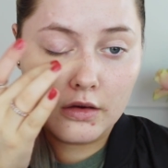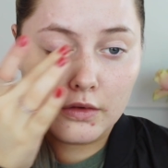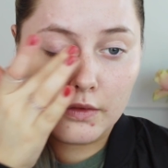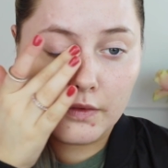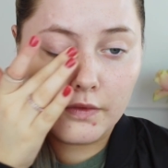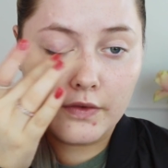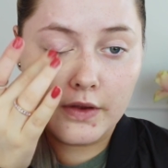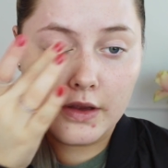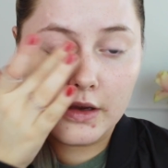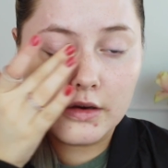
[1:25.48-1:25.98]

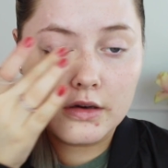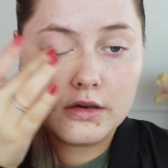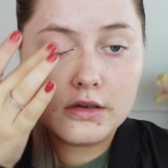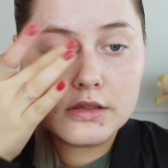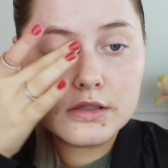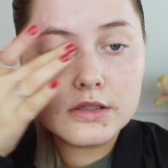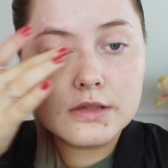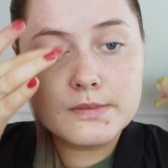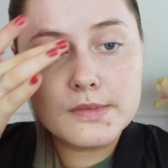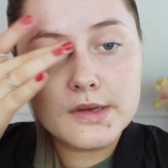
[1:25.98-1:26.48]
your
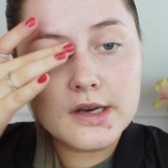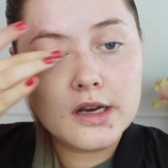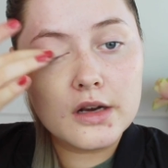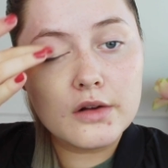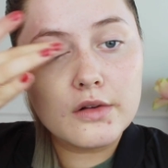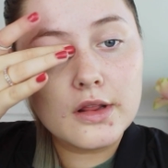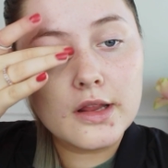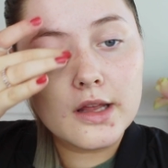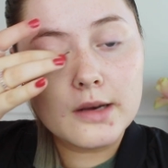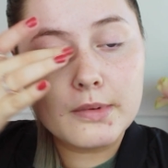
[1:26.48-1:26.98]
fingers. But I
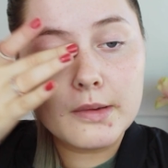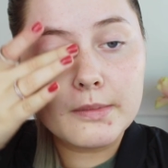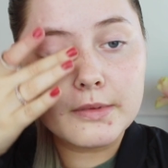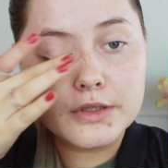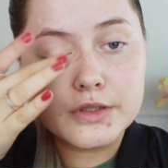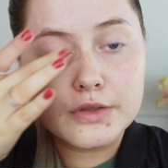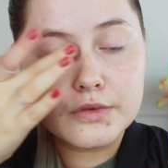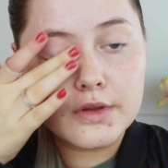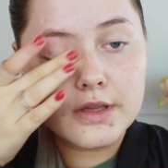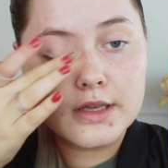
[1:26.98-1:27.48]
know a lot of
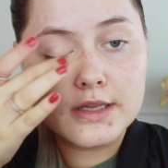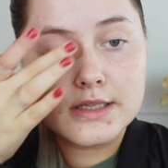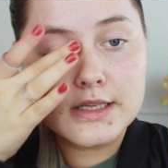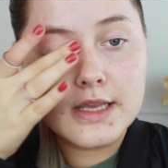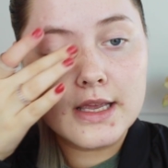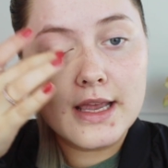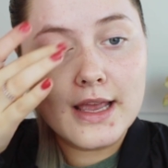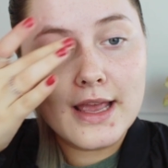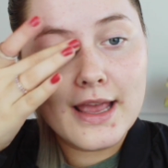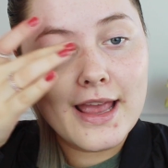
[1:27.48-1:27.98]
people do this.
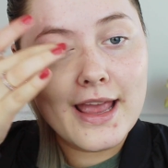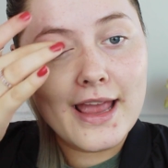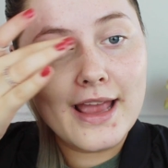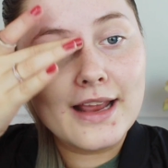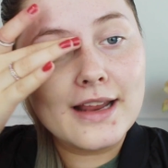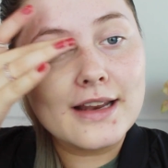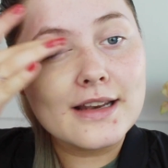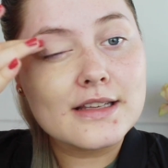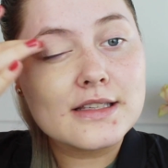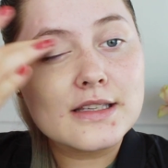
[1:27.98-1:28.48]

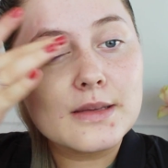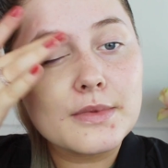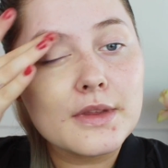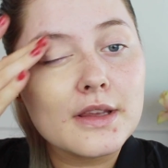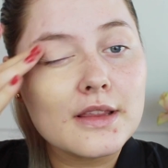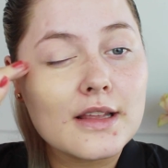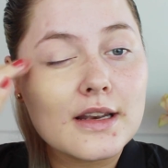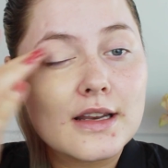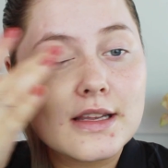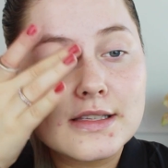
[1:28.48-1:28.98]
And
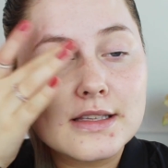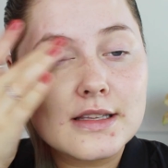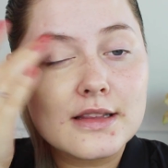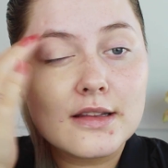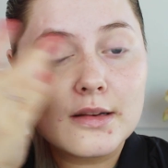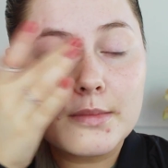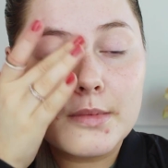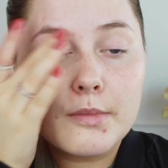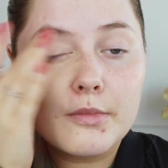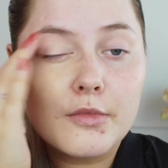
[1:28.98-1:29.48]
something that is a
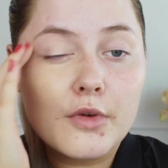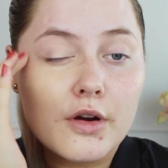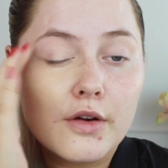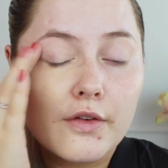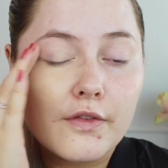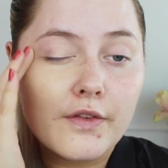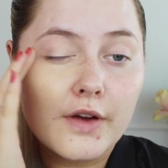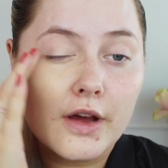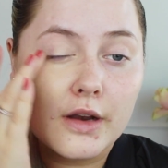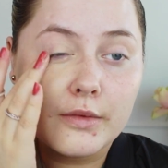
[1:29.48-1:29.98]
little bit more
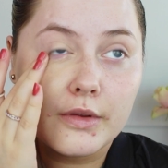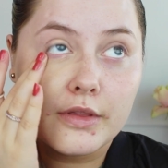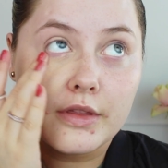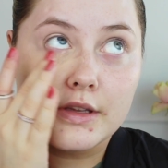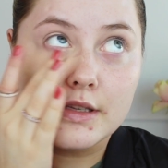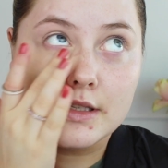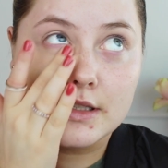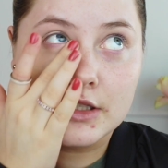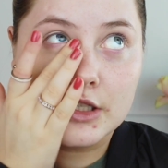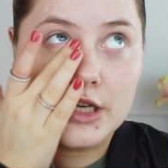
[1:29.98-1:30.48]
fun with
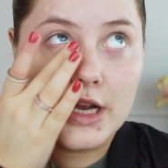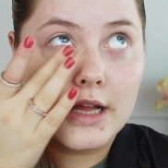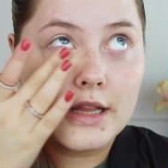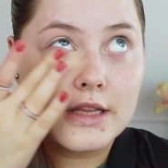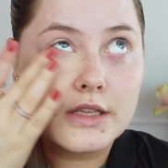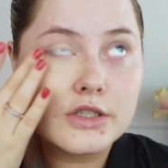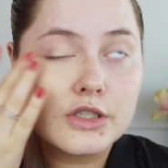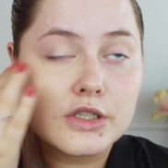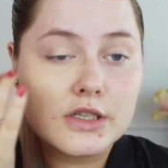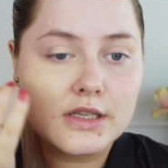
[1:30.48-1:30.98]
this
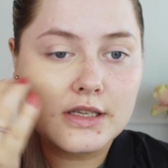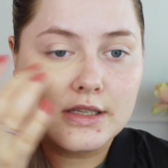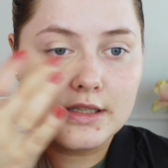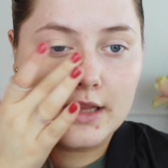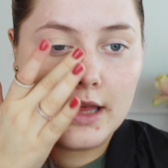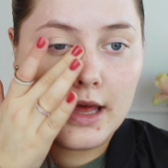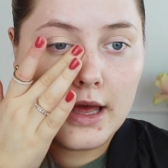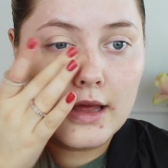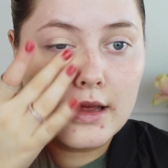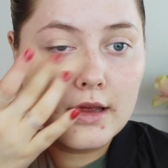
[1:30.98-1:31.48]
challenge is
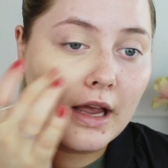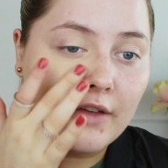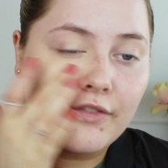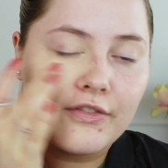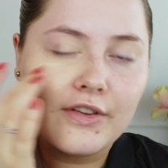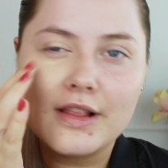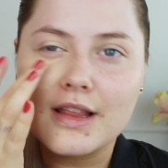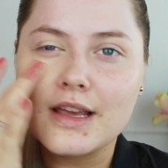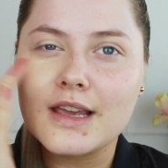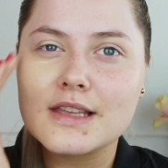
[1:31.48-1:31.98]
that I
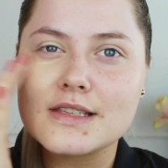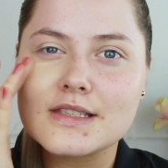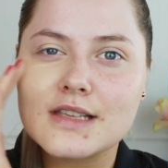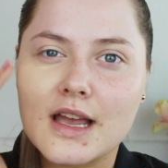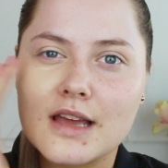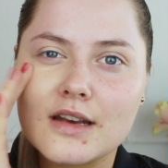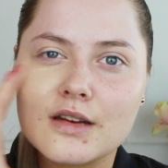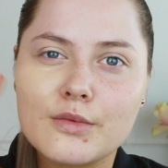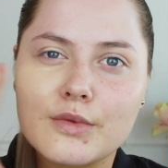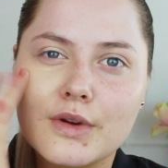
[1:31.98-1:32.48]
feel like it's
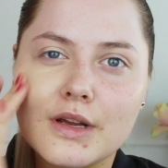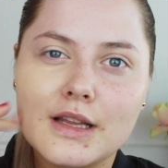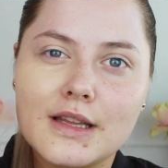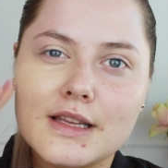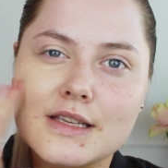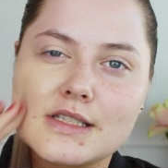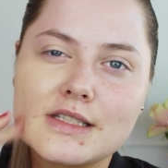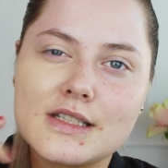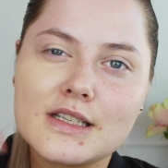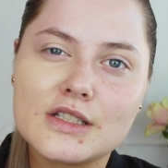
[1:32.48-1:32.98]
kind of
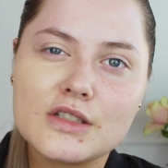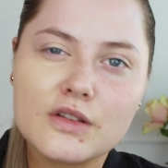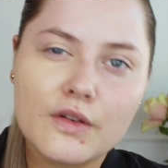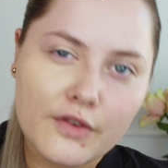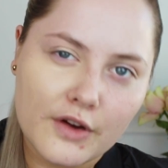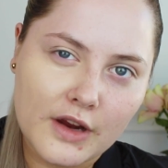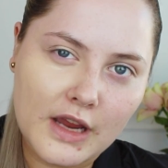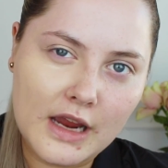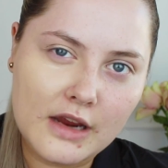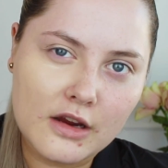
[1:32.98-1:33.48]
realistic to
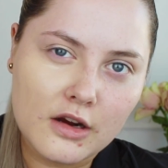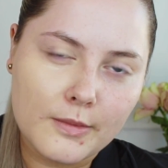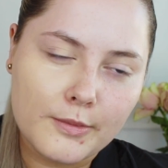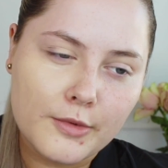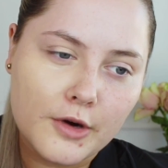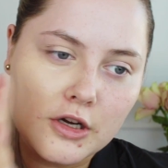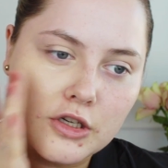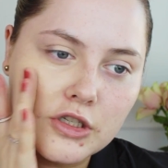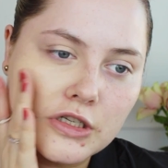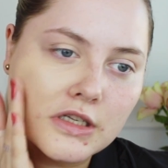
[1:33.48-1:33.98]
forget your
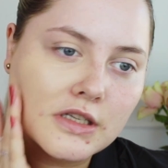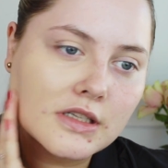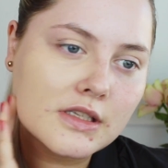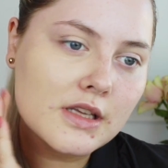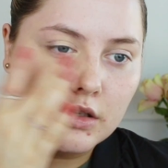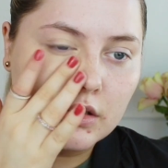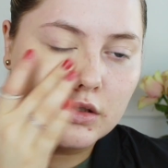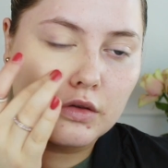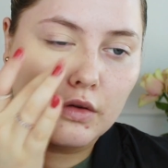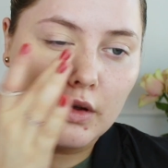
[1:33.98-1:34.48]

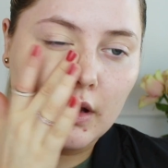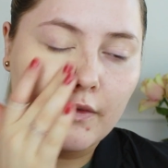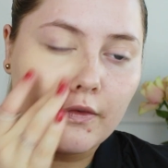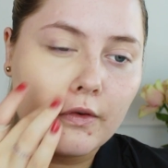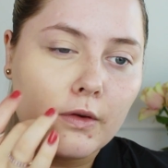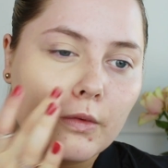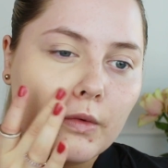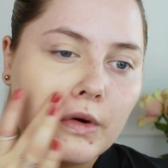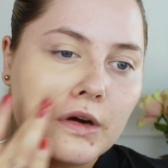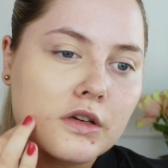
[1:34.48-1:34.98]
brushes. So if
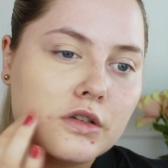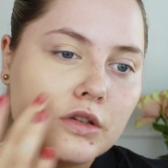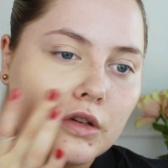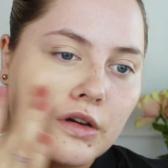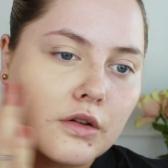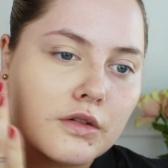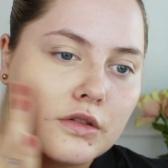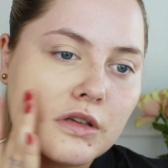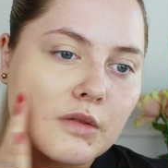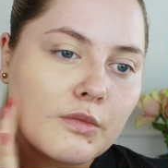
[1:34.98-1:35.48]
you were to
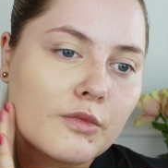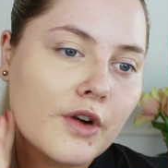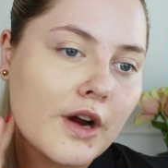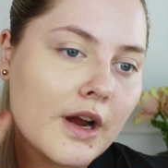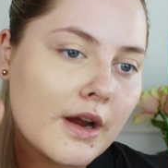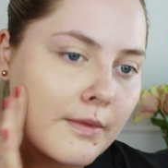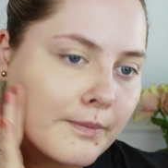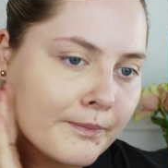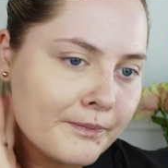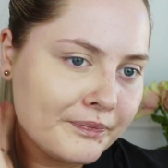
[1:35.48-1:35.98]
go
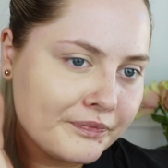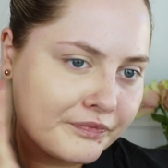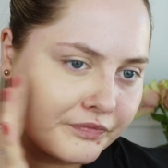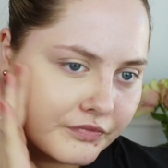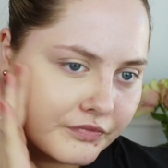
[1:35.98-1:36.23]
somewhere